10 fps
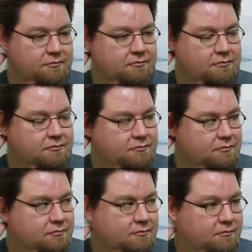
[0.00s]

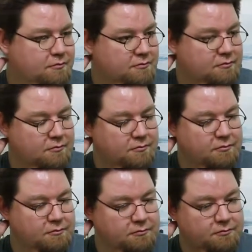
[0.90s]

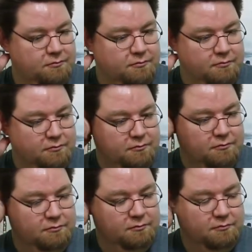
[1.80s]

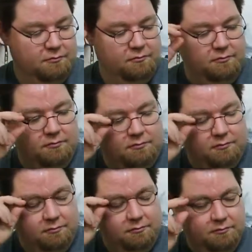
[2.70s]

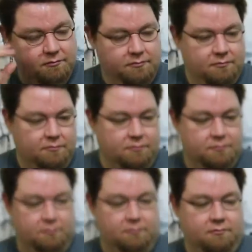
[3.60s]

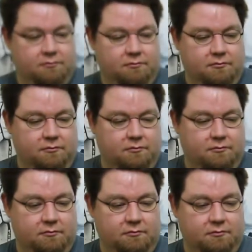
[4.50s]

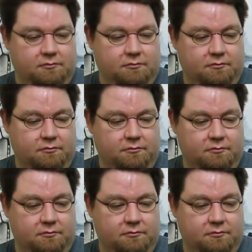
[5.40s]
No words are spoken by the person on screen.